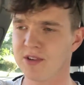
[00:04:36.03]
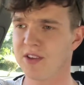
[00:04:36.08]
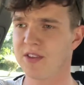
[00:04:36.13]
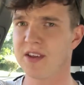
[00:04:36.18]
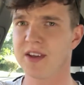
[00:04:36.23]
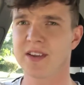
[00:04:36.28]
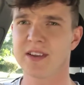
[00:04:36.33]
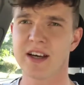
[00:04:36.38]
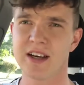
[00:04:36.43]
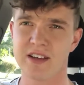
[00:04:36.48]
I
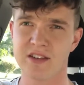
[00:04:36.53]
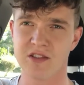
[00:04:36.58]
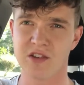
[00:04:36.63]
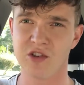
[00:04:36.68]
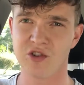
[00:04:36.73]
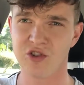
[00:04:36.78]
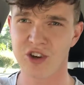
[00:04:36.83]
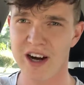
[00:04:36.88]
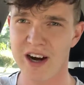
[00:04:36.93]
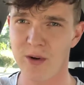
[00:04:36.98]
think that is
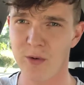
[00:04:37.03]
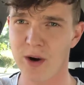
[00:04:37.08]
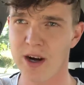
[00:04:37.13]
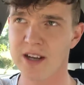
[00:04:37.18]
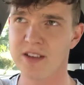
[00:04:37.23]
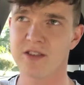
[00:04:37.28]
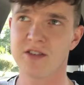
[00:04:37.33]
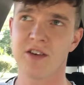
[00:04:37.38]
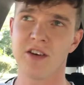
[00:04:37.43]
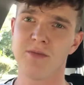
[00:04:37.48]
the dry
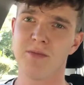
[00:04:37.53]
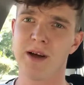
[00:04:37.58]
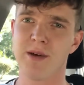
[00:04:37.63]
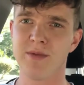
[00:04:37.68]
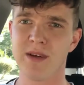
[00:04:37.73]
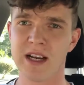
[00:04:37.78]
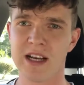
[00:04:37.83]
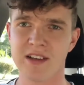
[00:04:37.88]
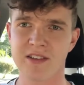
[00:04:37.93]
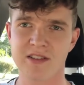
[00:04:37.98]
weight, so
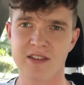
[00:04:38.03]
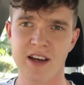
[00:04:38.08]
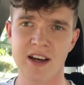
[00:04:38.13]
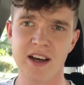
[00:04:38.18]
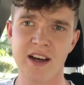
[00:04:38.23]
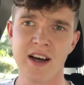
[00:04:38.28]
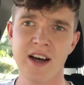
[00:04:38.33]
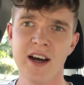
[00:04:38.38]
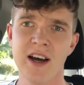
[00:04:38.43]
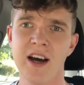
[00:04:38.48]
maybe let's
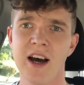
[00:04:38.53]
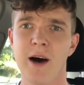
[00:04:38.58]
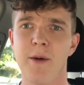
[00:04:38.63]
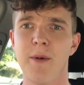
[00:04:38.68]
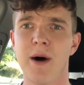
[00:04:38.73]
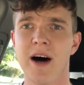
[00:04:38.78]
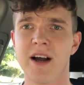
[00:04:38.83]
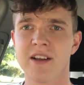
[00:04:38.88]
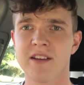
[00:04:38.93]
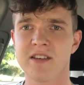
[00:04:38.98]
say
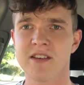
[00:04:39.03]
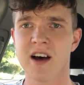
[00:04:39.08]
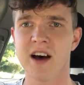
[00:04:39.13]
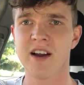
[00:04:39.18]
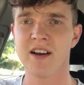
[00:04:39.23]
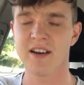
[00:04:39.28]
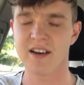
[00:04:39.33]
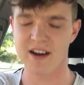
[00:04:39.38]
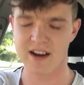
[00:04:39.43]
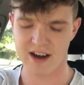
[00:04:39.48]
about a
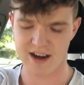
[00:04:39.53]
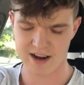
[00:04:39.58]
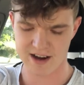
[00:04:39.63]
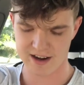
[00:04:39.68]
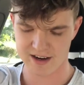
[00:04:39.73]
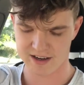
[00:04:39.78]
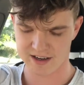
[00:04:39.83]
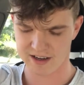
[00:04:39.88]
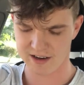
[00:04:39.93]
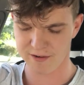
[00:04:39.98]
ton,
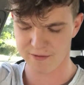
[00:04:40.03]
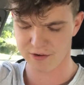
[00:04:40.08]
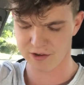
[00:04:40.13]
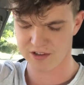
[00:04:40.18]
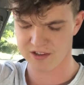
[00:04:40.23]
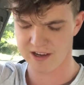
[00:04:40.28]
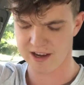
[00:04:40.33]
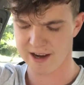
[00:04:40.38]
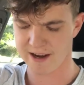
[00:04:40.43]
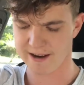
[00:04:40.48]
give or
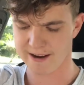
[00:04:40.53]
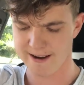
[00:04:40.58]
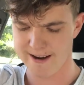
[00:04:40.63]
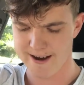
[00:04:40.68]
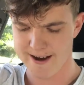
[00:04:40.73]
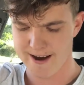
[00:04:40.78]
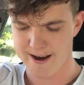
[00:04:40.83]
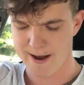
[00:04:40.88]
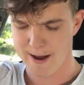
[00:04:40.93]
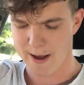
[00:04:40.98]
take.
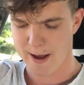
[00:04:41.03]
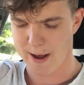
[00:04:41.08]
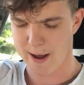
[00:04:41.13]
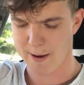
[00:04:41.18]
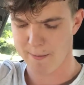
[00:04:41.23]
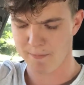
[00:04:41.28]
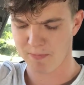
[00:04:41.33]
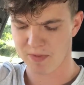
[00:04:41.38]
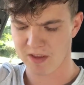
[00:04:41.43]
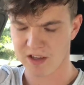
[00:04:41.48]

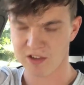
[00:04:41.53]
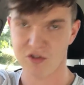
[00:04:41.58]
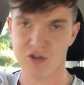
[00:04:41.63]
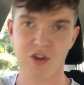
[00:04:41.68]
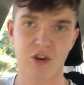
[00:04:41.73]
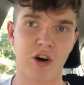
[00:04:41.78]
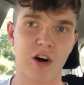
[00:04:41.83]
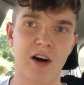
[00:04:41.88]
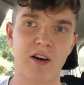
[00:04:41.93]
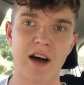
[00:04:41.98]

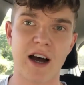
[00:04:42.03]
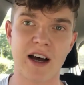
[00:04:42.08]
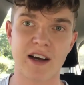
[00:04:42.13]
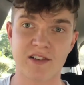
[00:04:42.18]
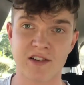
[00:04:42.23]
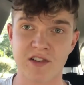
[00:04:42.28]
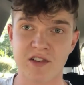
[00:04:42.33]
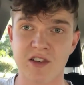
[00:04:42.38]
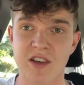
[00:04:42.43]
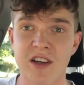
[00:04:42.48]
It's,
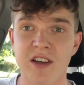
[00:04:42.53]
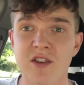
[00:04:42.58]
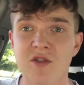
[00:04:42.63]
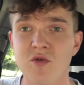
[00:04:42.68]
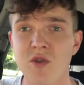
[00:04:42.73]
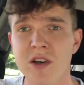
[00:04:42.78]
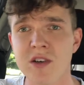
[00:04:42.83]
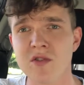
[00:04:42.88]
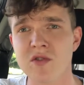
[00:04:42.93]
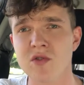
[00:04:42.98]
as I said,
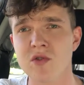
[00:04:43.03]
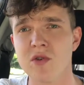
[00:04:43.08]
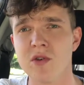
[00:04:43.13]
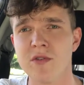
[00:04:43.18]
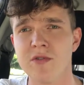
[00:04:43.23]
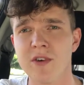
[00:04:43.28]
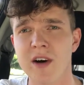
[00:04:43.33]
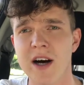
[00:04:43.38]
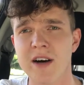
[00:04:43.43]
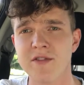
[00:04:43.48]
it runs through
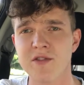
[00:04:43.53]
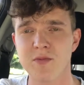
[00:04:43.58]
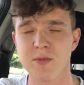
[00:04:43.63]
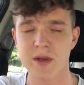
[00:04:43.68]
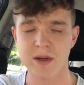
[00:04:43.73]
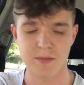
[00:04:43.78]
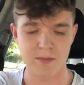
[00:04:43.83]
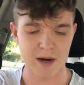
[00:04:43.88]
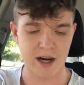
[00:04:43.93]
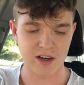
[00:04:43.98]
a
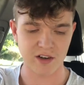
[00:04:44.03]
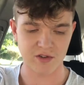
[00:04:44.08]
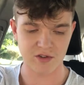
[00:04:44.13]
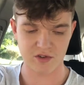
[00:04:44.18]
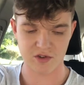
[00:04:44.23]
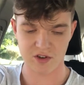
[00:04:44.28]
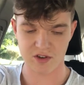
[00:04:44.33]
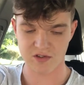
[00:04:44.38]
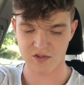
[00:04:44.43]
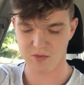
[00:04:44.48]
5-speed
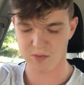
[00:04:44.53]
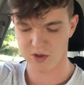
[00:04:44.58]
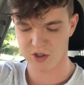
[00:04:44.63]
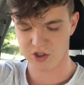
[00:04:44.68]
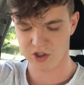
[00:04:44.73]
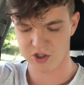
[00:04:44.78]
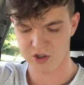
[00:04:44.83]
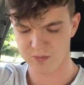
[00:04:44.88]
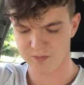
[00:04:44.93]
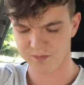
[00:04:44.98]
manual
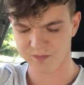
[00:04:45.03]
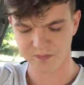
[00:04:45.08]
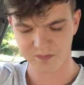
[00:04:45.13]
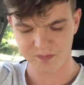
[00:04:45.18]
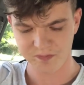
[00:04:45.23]
transmission.